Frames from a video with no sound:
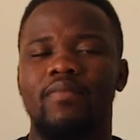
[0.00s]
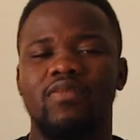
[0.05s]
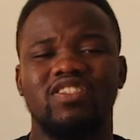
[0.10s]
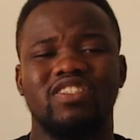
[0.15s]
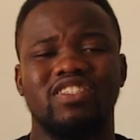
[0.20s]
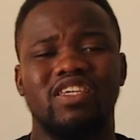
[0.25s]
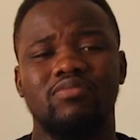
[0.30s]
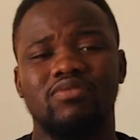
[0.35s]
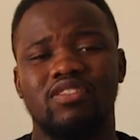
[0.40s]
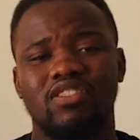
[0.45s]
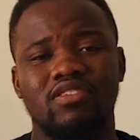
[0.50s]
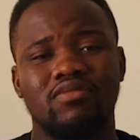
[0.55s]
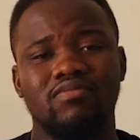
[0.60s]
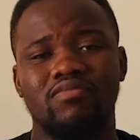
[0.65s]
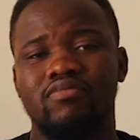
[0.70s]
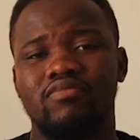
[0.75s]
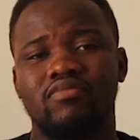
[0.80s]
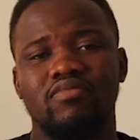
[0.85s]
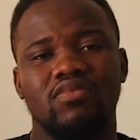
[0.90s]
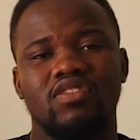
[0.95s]
Same
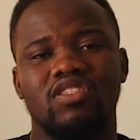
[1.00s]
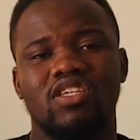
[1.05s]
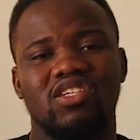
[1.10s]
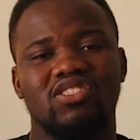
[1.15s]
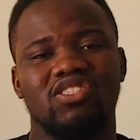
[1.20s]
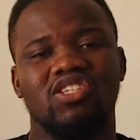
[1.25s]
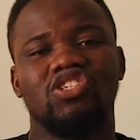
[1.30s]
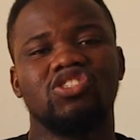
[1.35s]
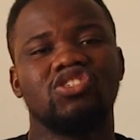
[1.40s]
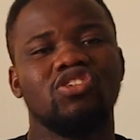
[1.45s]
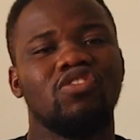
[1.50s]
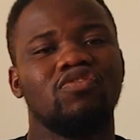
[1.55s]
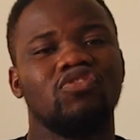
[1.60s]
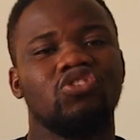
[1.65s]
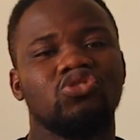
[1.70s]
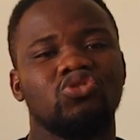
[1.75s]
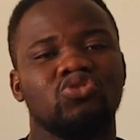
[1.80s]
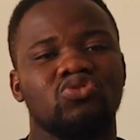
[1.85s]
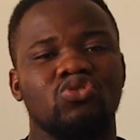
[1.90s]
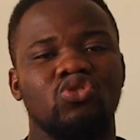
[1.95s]
thing. The extension of
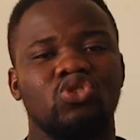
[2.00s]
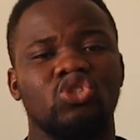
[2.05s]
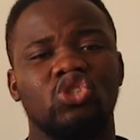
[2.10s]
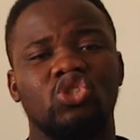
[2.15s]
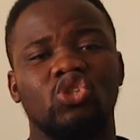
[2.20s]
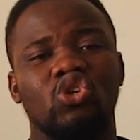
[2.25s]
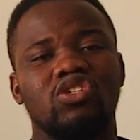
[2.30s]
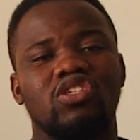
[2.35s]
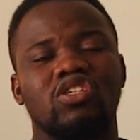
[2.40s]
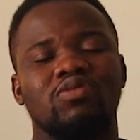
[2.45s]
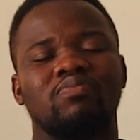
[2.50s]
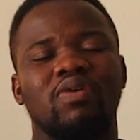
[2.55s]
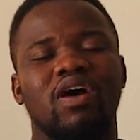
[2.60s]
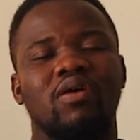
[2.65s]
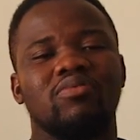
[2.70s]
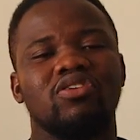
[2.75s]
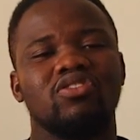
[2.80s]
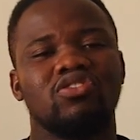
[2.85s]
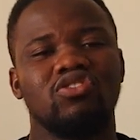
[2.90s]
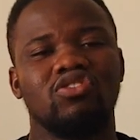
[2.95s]
your study
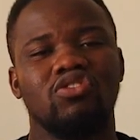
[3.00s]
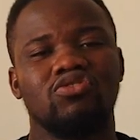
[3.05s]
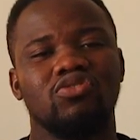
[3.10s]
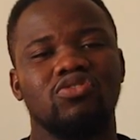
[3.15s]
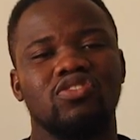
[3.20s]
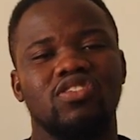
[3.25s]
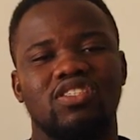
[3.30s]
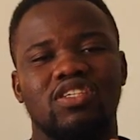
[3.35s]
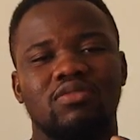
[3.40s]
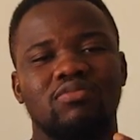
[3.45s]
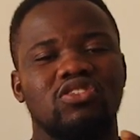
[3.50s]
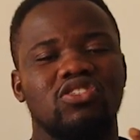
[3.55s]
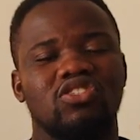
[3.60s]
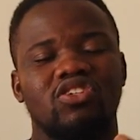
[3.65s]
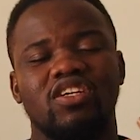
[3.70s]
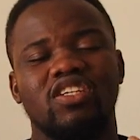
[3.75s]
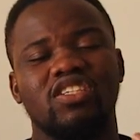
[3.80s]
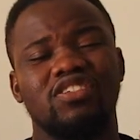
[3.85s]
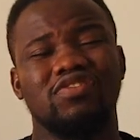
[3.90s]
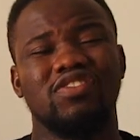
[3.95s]
permit is also the same thing.
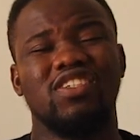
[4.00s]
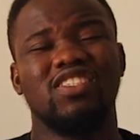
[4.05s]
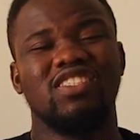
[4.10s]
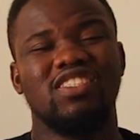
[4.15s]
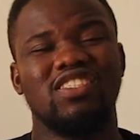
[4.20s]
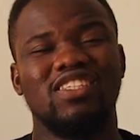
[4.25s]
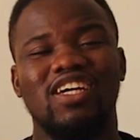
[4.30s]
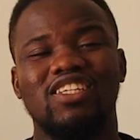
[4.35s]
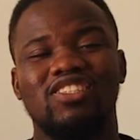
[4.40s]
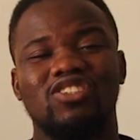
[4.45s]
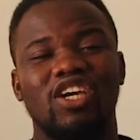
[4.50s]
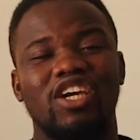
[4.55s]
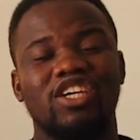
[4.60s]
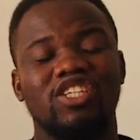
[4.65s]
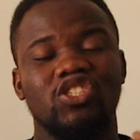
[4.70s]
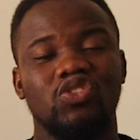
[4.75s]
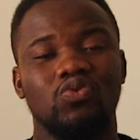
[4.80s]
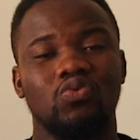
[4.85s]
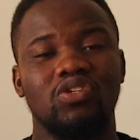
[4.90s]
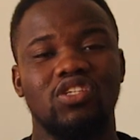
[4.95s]
The only difference is that you're
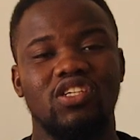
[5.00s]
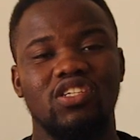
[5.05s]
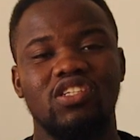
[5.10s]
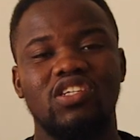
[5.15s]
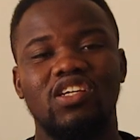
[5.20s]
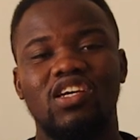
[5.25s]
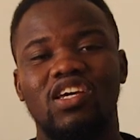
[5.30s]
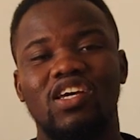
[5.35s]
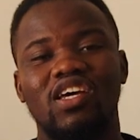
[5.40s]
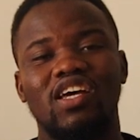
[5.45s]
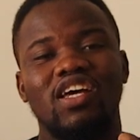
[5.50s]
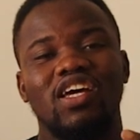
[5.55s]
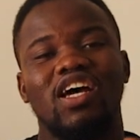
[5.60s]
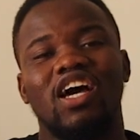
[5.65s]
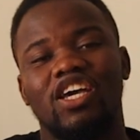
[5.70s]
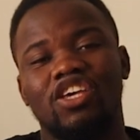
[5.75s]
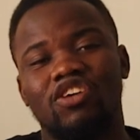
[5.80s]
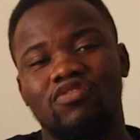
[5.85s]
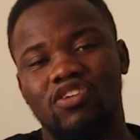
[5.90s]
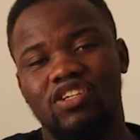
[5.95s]
in Sweden
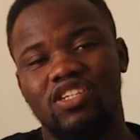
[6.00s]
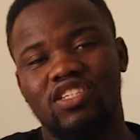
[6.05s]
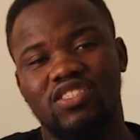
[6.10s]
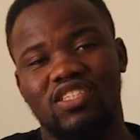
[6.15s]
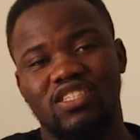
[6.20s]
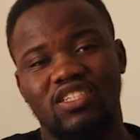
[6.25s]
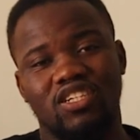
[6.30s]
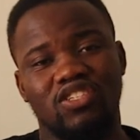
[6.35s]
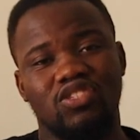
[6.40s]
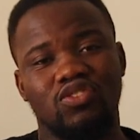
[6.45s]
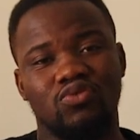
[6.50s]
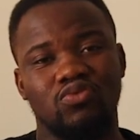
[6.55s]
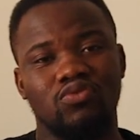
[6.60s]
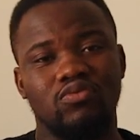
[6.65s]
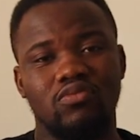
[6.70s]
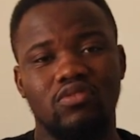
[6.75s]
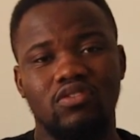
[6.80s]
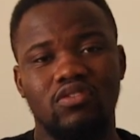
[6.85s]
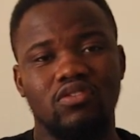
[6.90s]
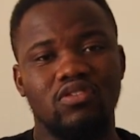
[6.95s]
and you've already studied at
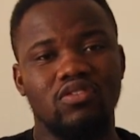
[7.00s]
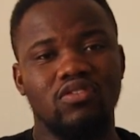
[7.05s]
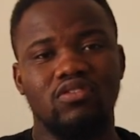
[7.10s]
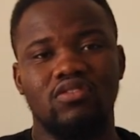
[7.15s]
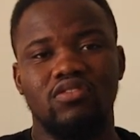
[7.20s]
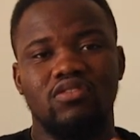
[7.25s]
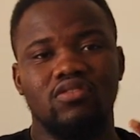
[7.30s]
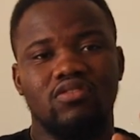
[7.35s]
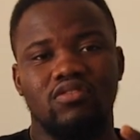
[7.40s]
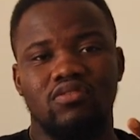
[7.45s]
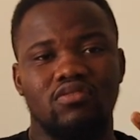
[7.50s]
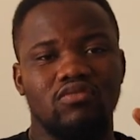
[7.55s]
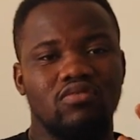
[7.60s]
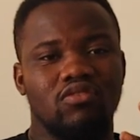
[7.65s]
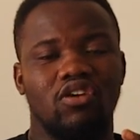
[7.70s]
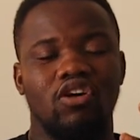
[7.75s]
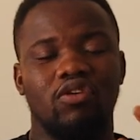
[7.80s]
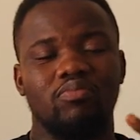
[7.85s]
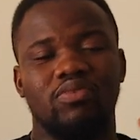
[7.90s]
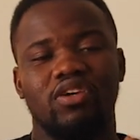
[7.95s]
school
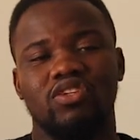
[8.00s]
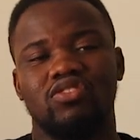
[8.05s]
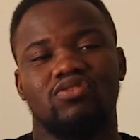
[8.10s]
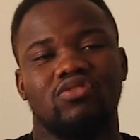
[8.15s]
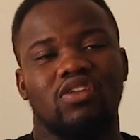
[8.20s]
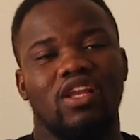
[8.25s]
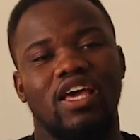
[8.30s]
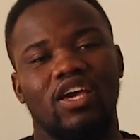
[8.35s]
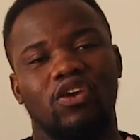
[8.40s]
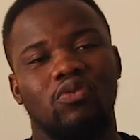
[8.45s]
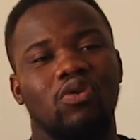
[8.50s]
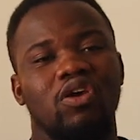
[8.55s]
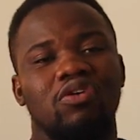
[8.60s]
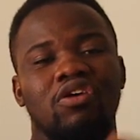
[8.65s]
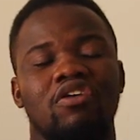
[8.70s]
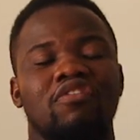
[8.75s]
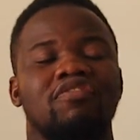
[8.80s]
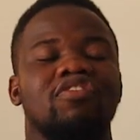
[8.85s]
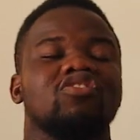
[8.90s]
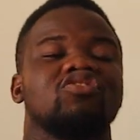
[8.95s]
compared to like when
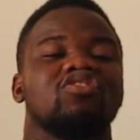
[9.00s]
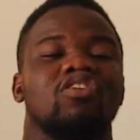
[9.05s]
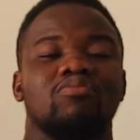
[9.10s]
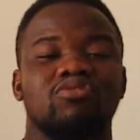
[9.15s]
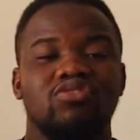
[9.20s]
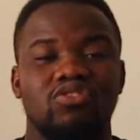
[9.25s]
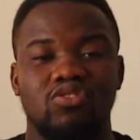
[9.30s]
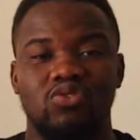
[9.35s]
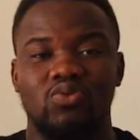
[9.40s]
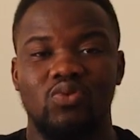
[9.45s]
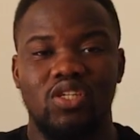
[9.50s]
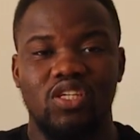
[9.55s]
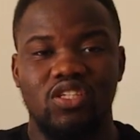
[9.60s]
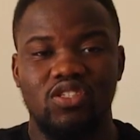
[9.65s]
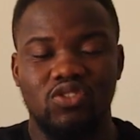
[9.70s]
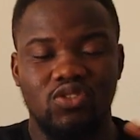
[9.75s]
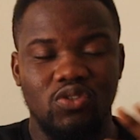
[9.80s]
you're first coming to Sweden.